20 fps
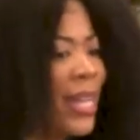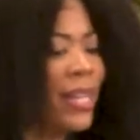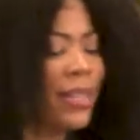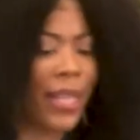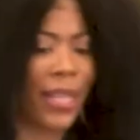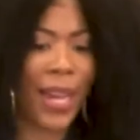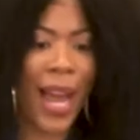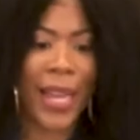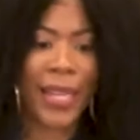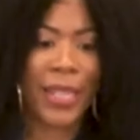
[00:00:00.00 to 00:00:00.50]

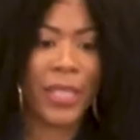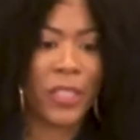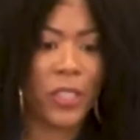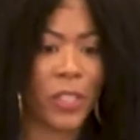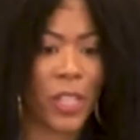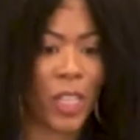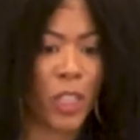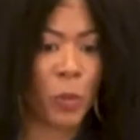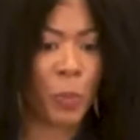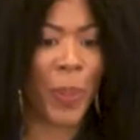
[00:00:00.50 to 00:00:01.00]
that I can
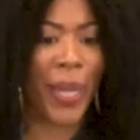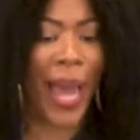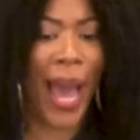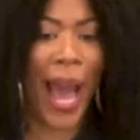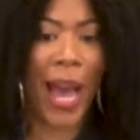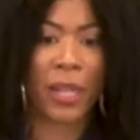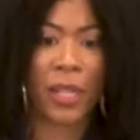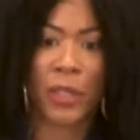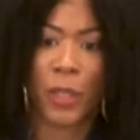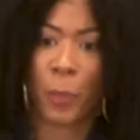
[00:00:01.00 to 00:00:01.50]
just be
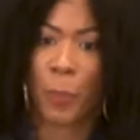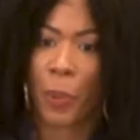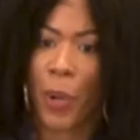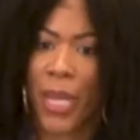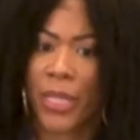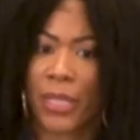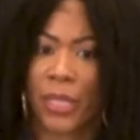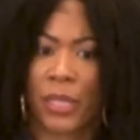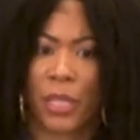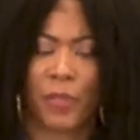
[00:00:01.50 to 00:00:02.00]
out of the
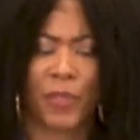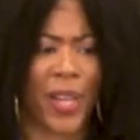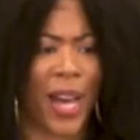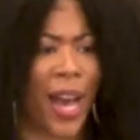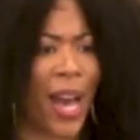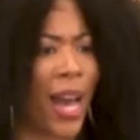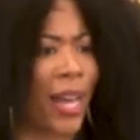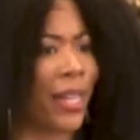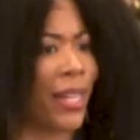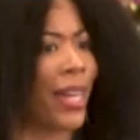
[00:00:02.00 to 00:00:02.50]
presence of
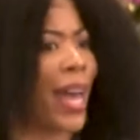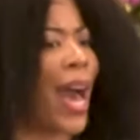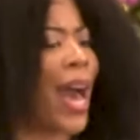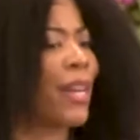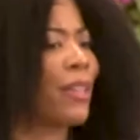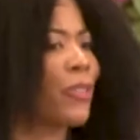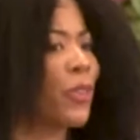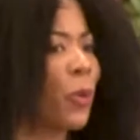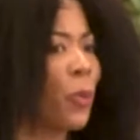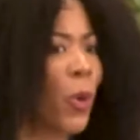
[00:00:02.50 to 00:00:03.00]
God and out
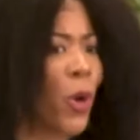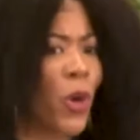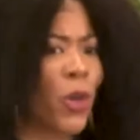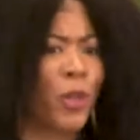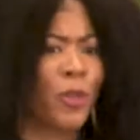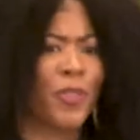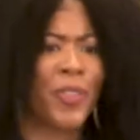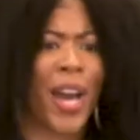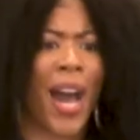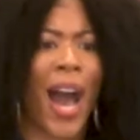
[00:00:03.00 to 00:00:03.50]
of the Word
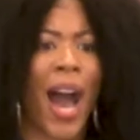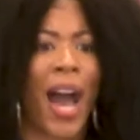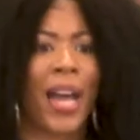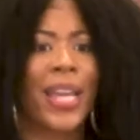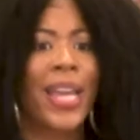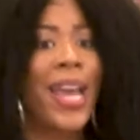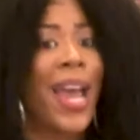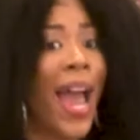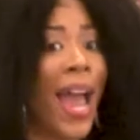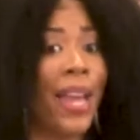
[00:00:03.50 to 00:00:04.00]
of God
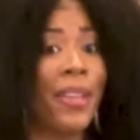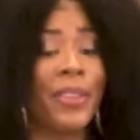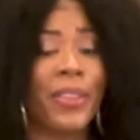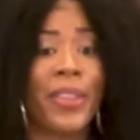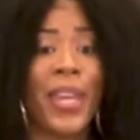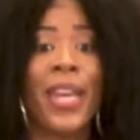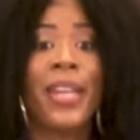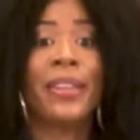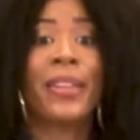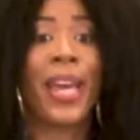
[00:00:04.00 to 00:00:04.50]
and
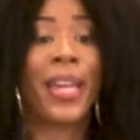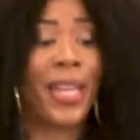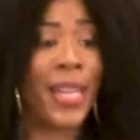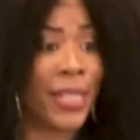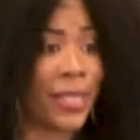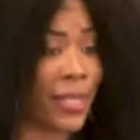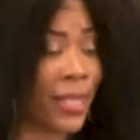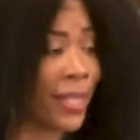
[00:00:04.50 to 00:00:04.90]
think that it's